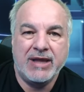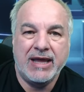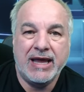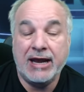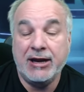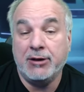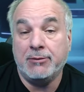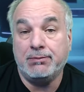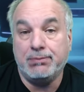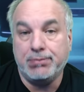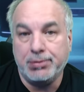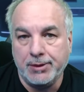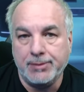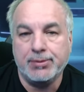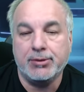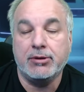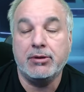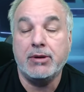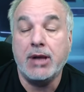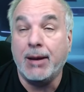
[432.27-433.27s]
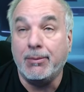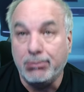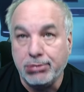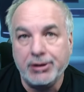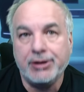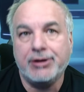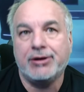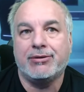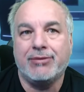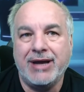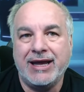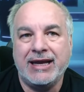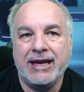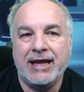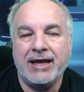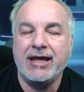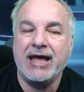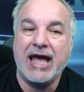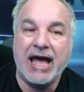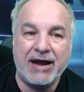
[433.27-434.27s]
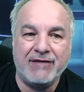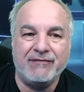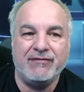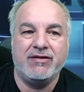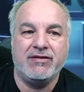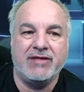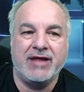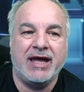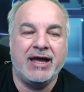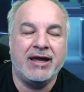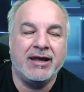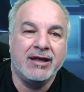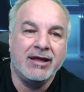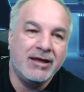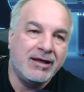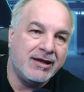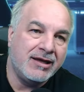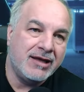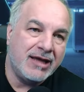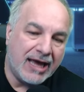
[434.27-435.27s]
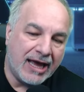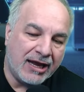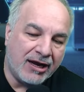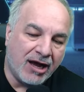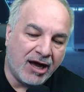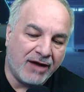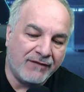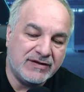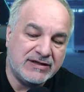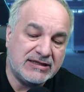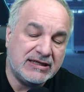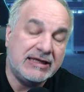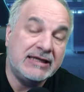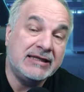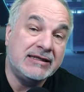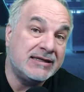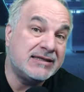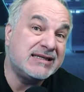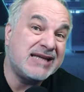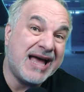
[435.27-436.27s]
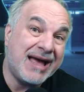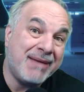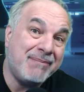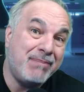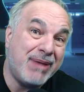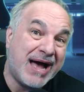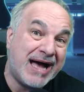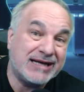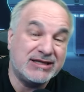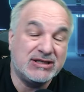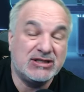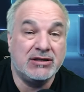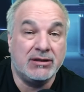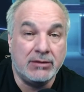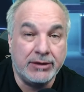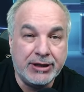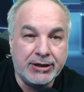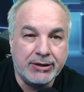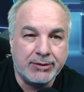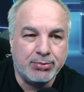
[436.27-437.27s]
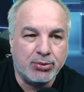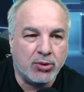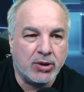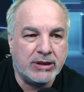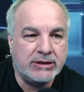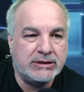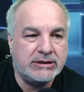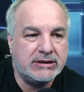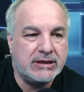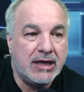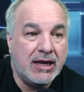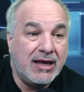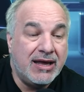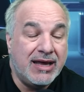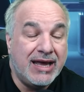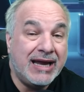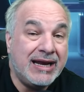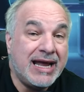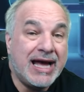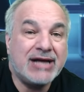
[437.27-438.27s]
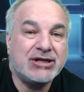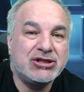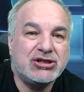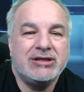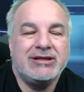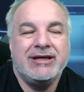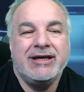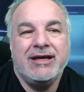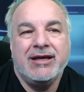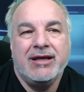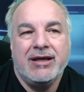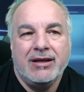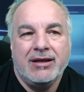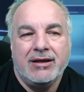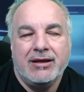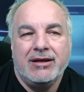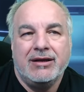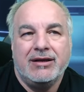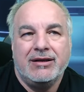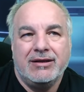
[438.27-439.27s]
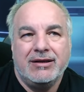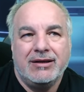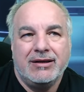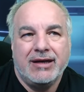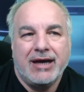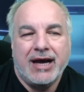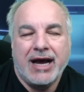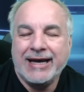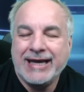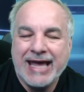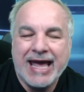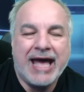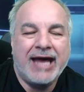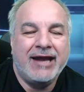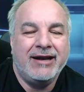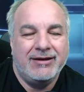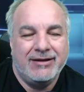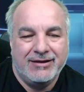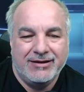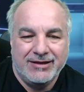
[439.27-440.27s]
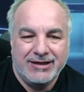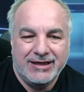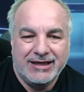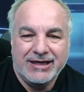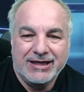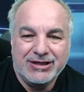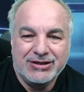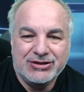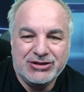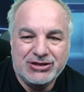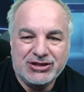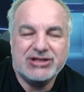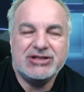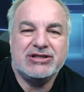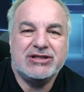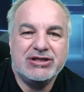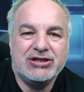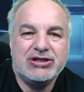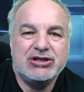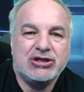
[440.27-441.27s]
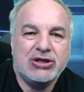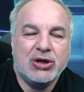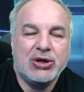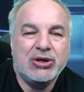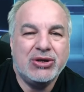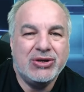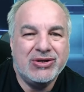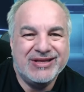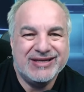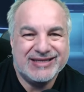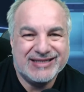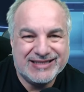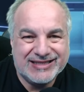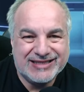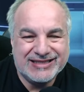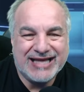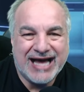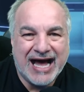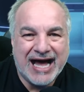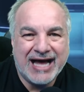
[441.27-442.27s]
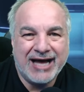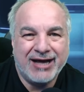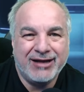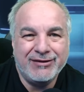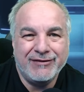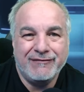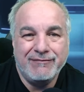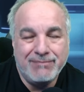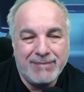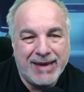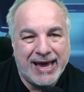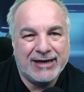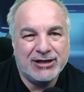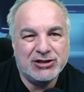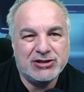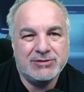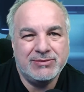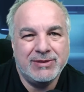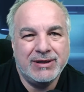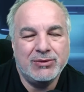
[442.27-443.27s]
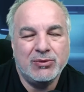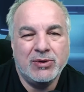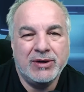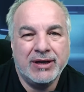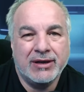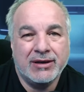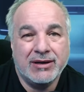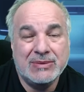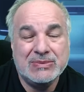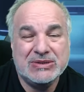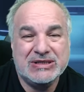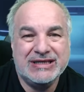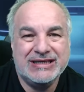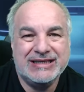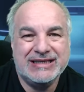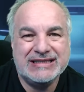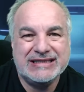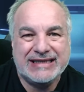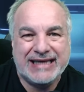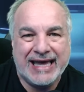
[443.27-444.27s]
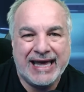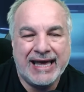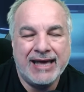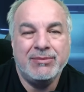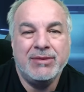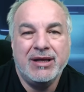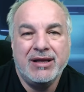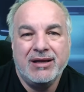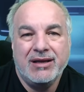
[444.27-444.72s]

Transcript: and obliter- obliterating everything. And obviously, this impacts the leaderboards. And actually, again, just to show you the style of management when it comes to this game,